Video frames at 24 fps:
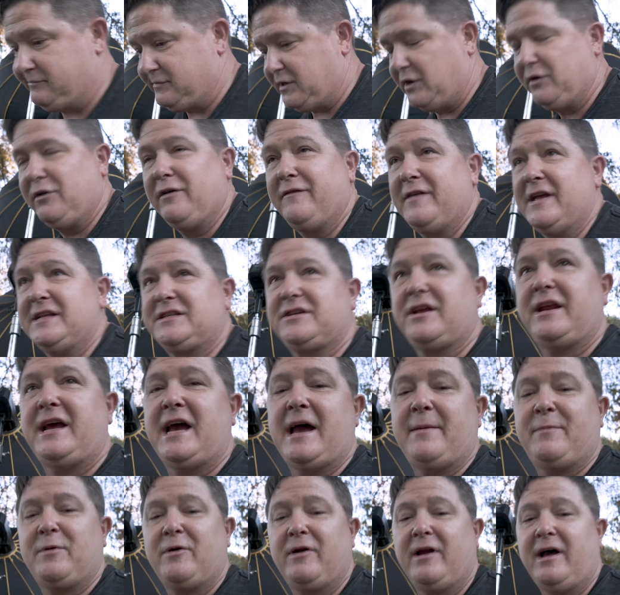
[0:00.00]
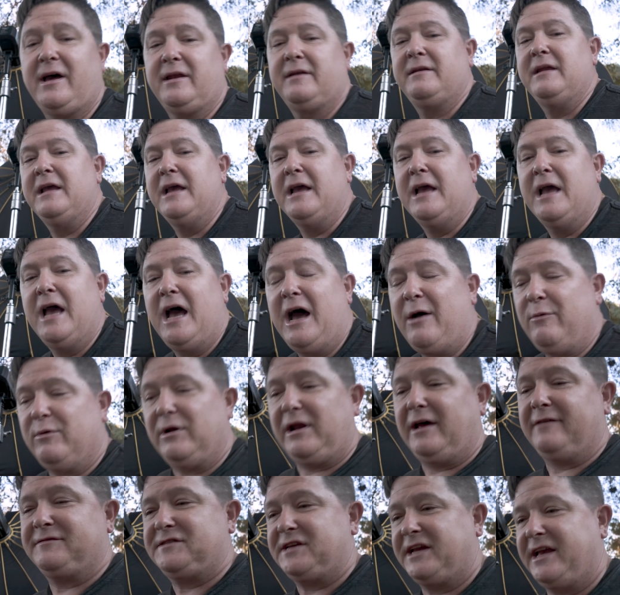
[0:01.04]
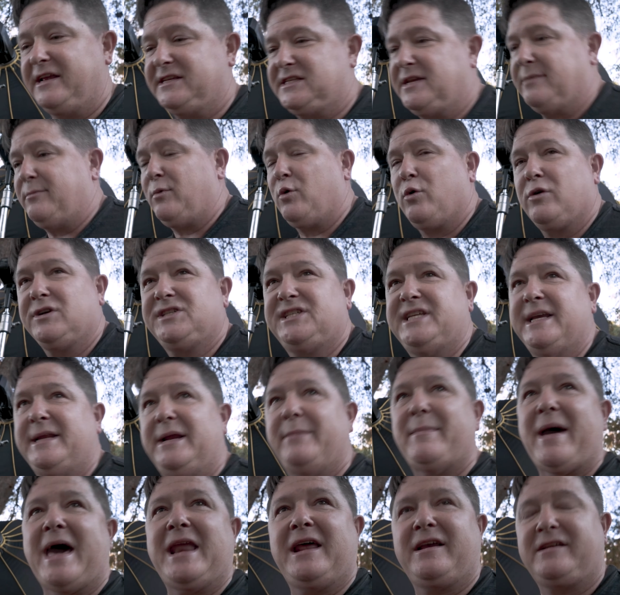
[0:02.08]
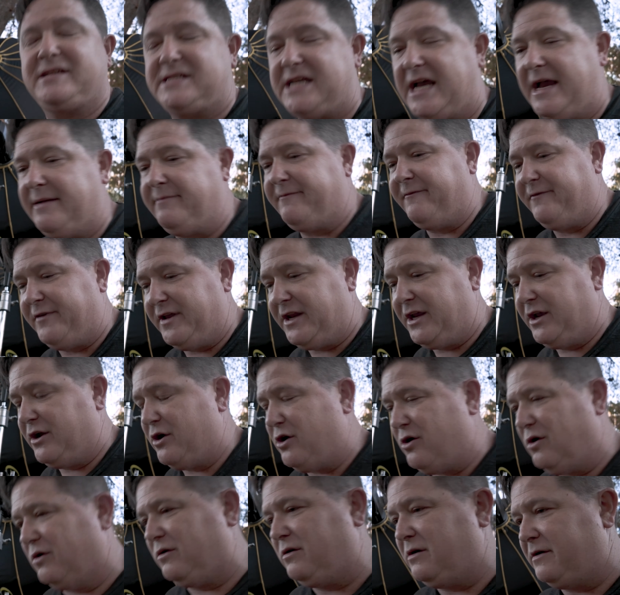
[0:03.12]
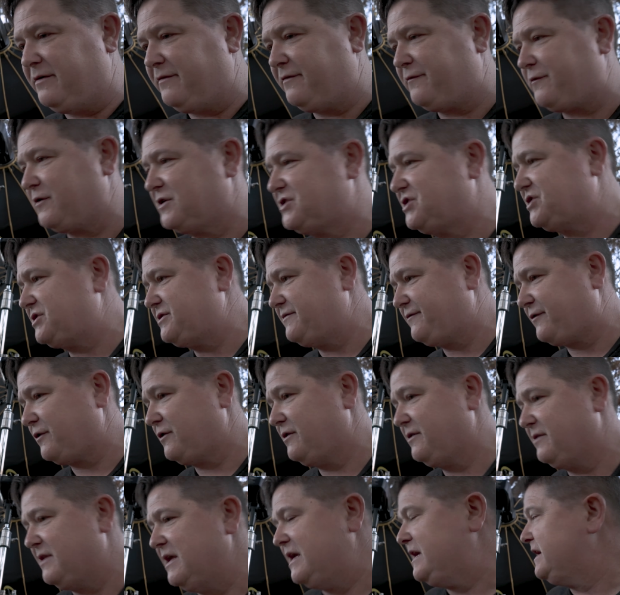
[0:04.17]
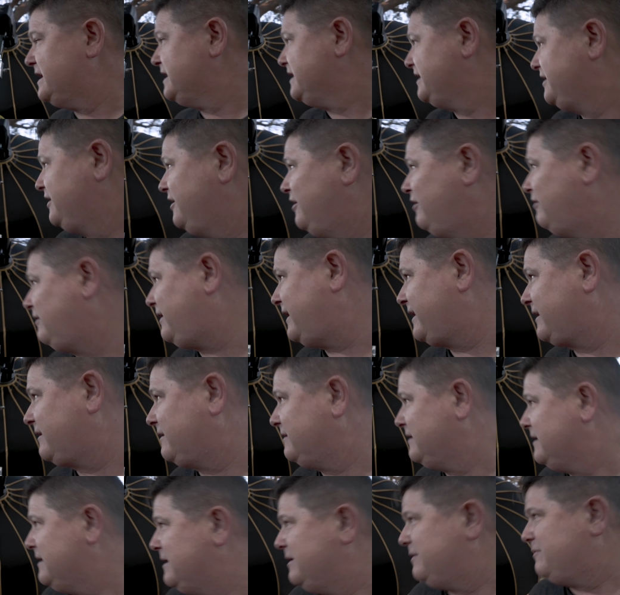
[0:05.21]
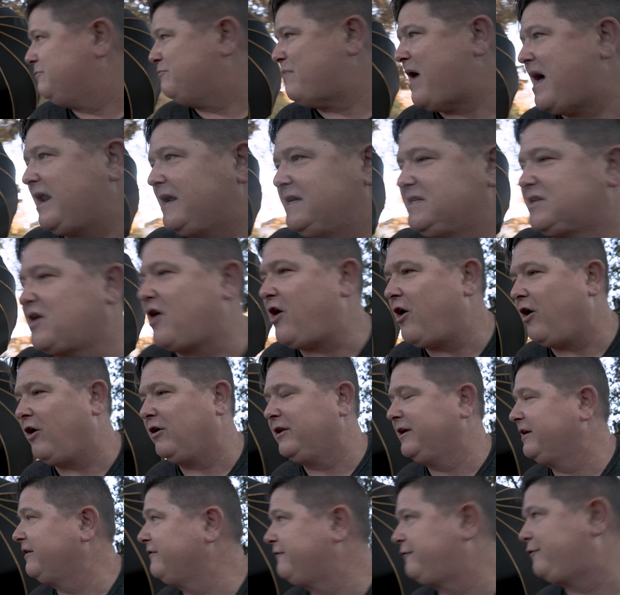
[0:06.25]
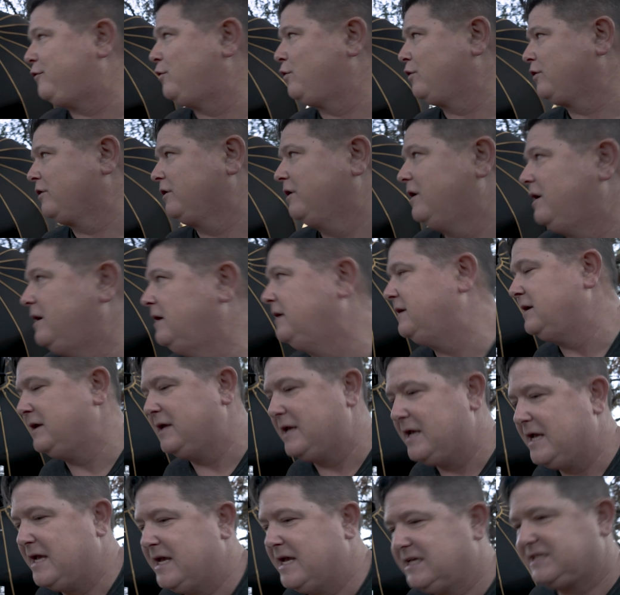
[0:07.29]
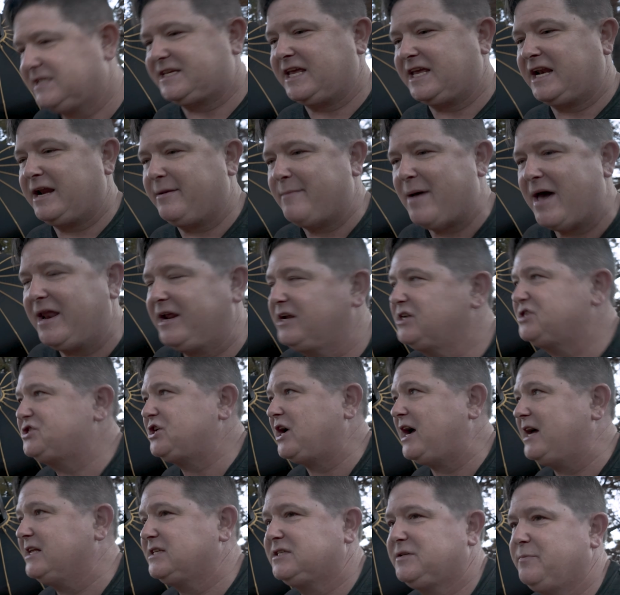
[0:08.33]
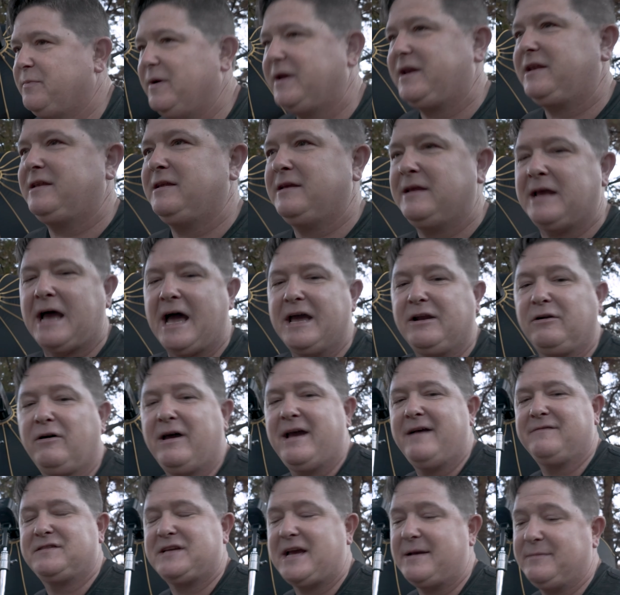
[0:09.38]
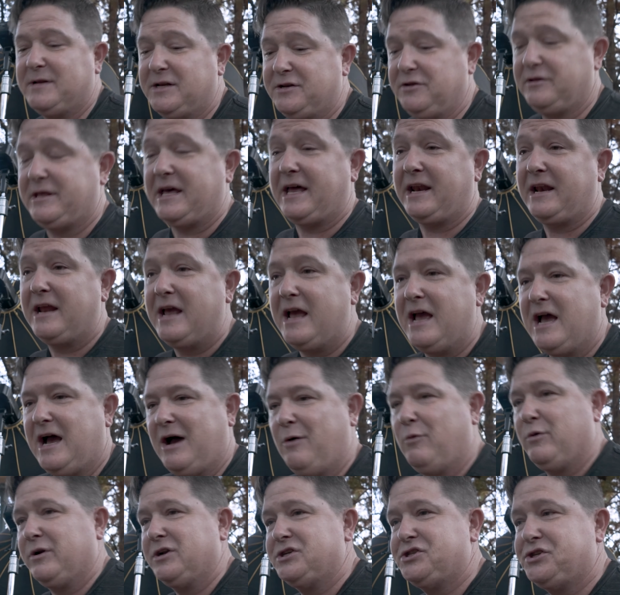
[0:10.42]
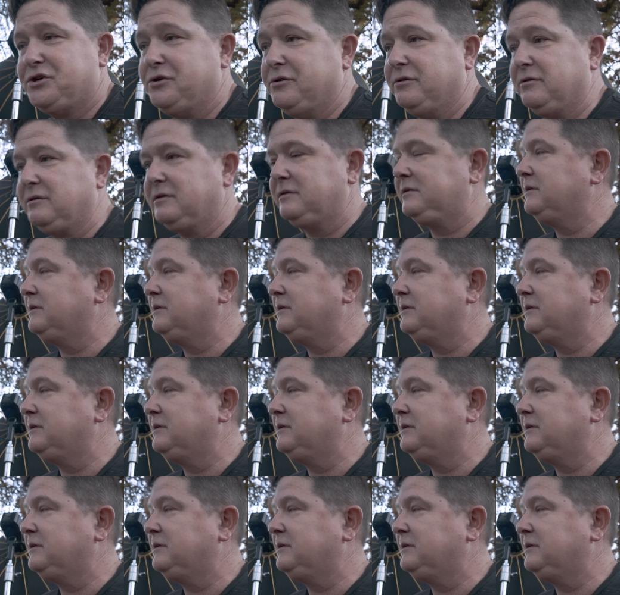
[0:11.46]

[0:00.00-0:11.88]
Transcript: Don't know if that's gonna happen or not. I would love to get some more cinematic type video for, for you know, like Maddie's calling for cinematic shots, but I don't have time to do that. I want to shoot.